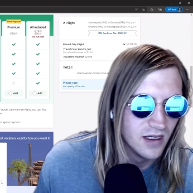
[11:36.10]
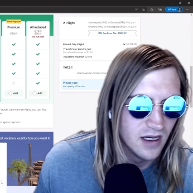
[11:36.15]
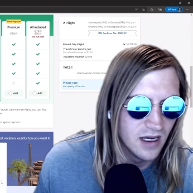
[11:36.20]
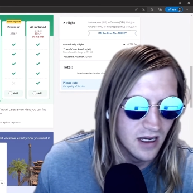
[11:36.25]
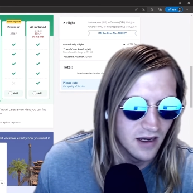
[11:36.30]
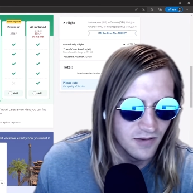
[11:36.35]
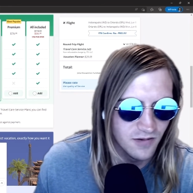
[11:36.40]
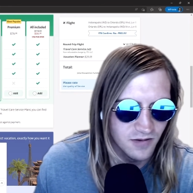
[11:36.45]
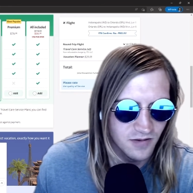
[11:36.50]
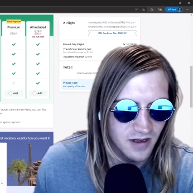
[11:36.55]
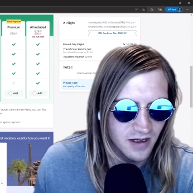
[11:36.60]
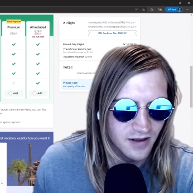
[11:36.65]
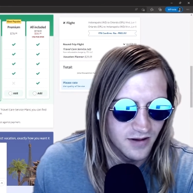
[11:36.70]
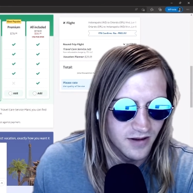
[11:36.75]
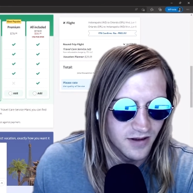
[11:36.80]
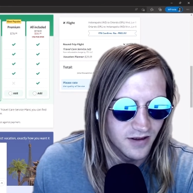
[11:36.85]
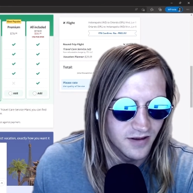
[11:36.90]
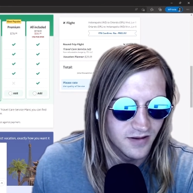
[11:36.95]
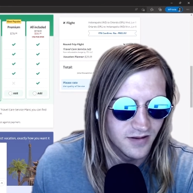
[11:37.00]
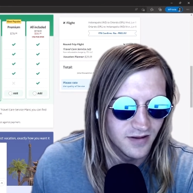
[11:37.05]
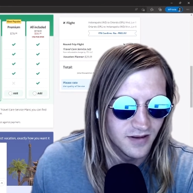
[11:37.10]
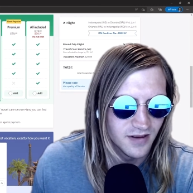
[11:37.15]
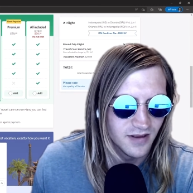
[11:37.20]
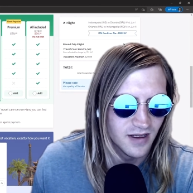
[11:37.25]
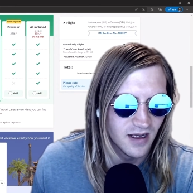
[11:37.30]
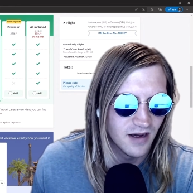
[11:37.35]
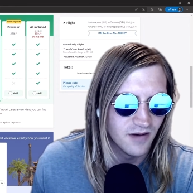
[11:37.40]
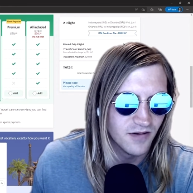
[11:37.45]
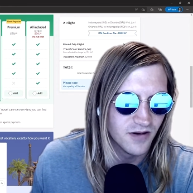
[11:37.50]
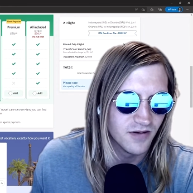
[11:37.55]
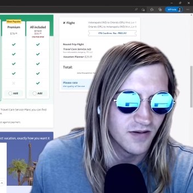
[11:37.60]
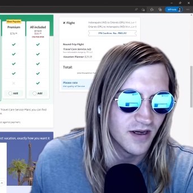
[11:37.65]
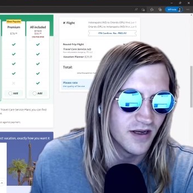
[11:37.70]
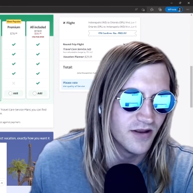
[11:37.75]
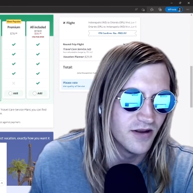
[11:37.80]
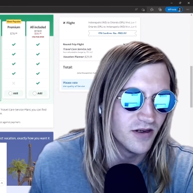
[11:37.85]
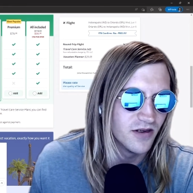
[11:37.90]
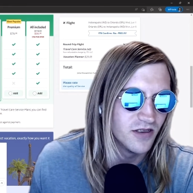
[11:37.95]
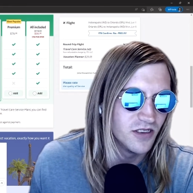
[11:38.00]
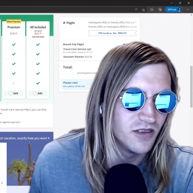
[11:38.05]
So I would rather I would
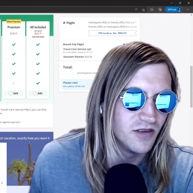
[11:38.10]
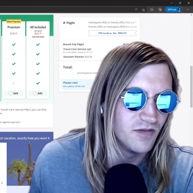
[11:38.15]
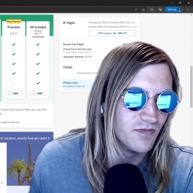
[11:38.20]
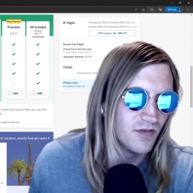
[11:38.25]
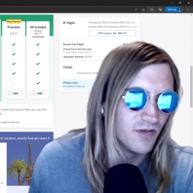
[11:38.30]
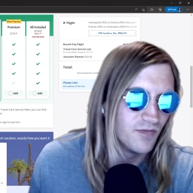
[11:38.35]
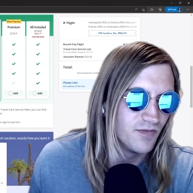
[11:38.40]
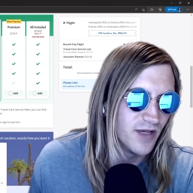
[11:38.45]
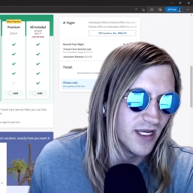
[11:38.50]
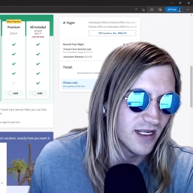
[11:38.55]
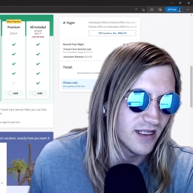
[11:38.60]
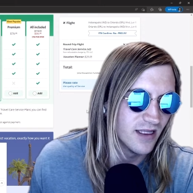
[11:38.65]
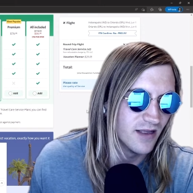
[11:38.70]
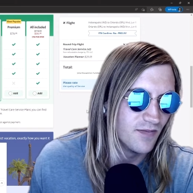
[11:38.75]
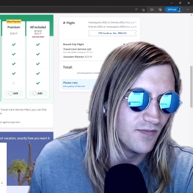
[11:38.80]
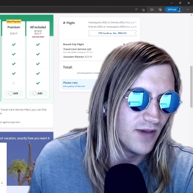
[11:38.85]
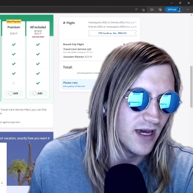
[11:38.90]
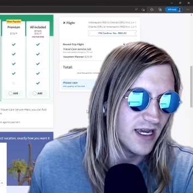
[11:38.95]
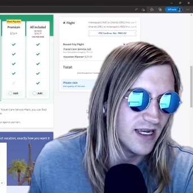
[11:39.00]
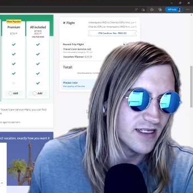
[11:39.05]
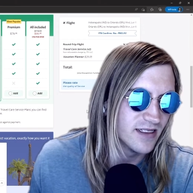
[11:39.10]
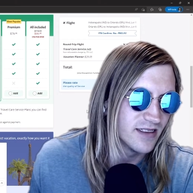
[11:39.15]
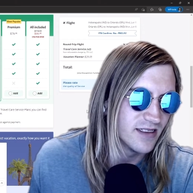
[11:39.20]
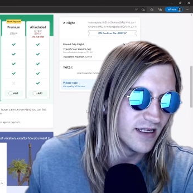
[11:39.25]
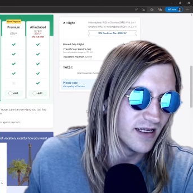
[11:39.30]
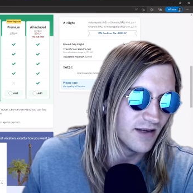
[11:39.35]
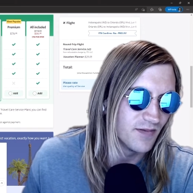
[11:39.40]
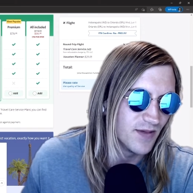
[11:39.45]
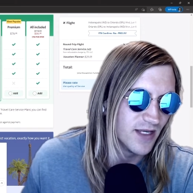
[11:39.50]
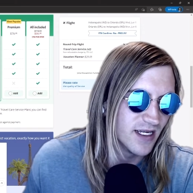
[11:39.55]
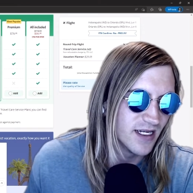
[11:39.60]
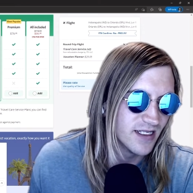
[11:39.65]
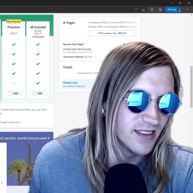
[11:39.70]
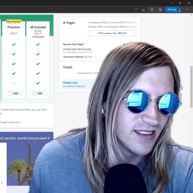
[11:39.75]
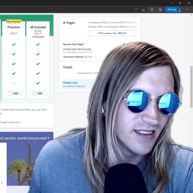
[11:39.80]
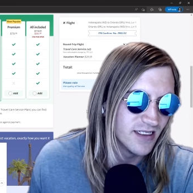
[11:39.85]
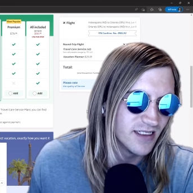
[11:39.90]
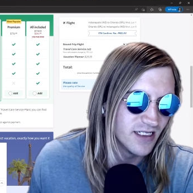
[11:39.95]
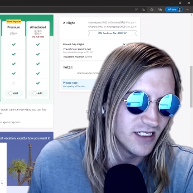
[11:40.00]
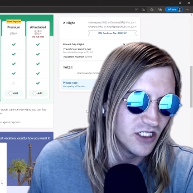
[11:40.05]
rather pick the basic because
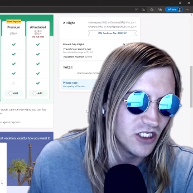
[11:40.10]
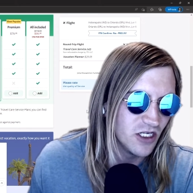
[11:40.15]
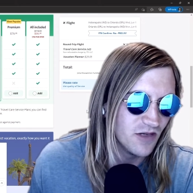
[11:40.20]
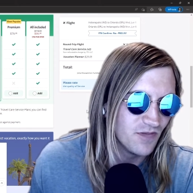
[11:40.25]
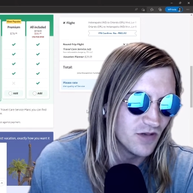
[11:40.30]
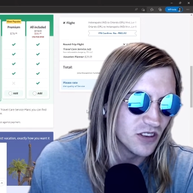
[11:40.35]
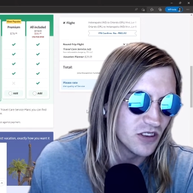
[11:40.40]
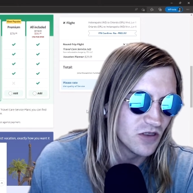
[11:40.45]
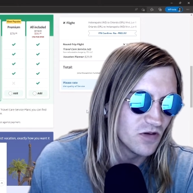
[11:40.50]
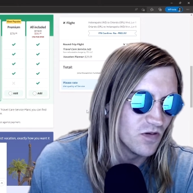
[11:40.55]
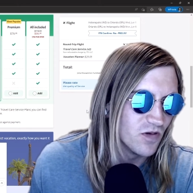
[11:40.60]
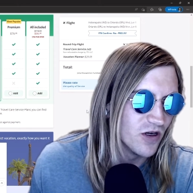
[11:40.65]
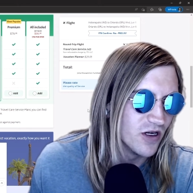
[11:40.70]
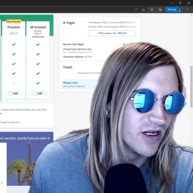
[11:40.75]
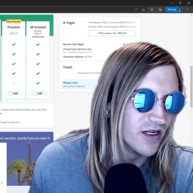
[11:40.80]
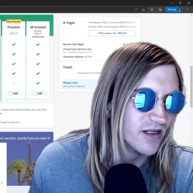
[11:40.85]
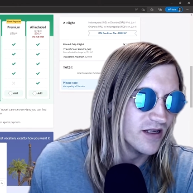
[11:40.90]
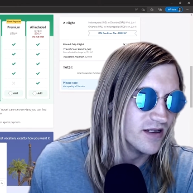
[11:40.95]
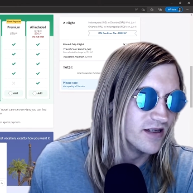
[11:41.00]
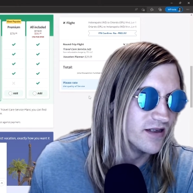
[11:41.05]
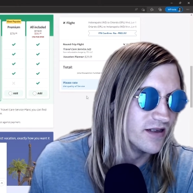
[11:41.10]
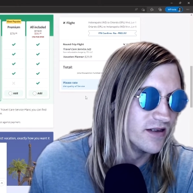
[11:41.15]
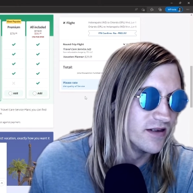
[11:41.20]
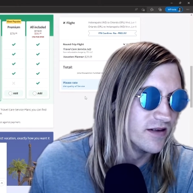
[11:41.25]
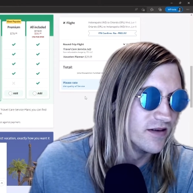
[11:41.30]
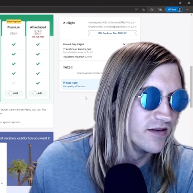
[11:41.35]
it's the cheapest one.